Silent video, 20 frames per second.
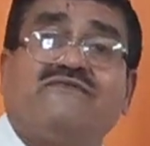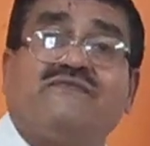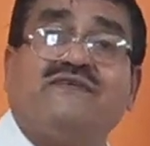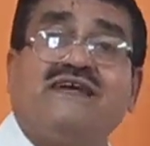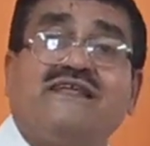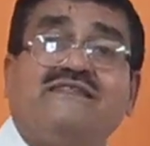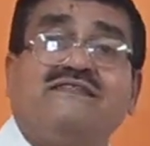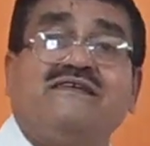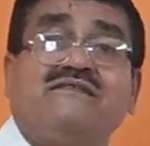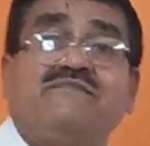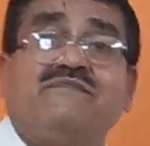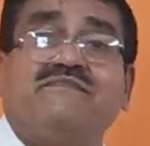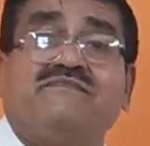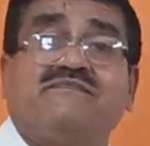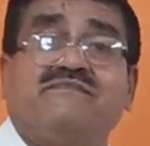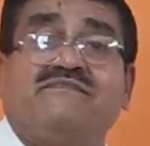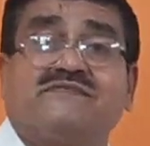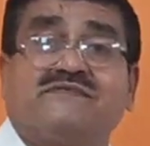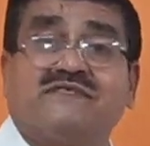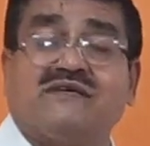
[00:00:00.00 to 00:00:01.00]
When
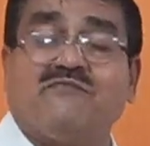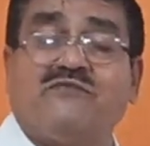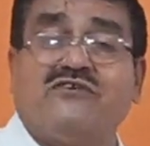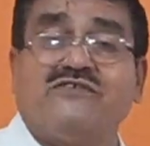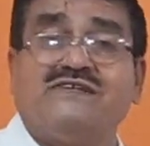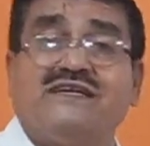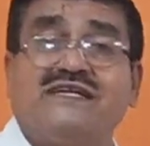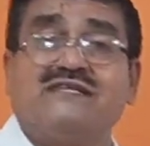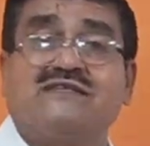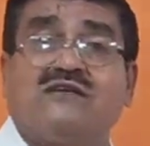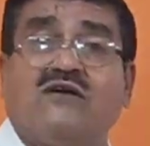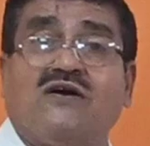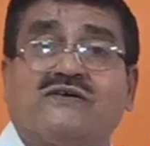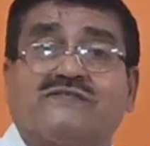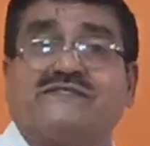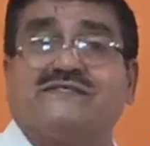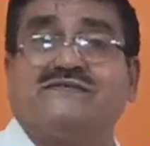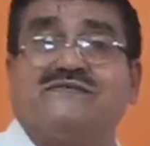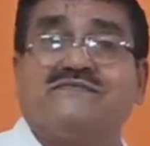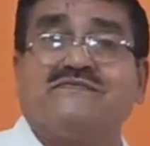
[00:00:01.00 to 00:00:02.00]
the subordinate
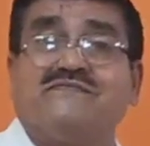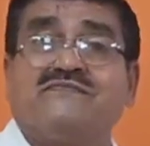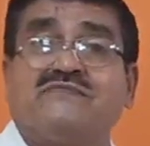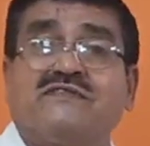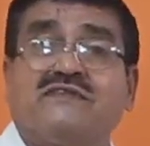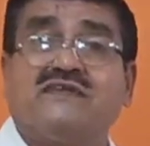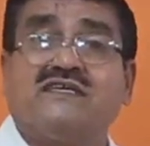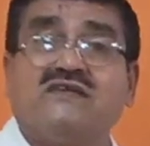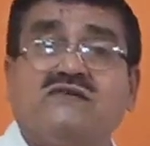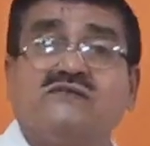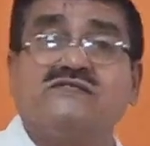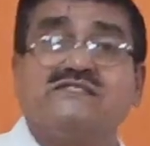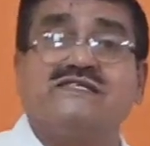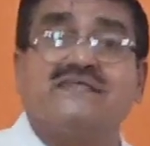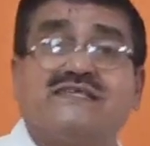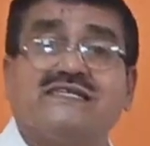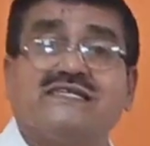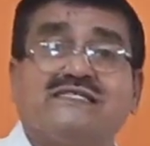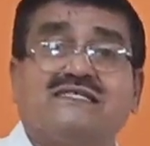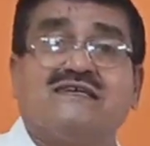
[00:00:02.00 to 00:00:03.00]
clause gives
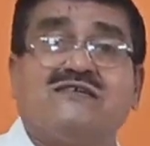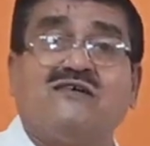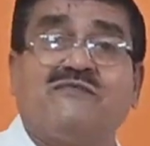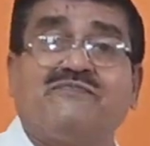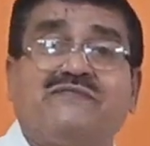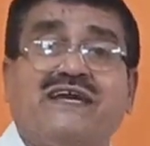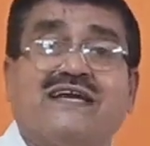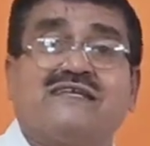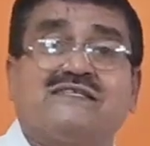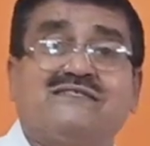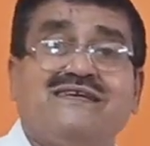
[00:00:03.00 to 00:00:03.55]
the reason of the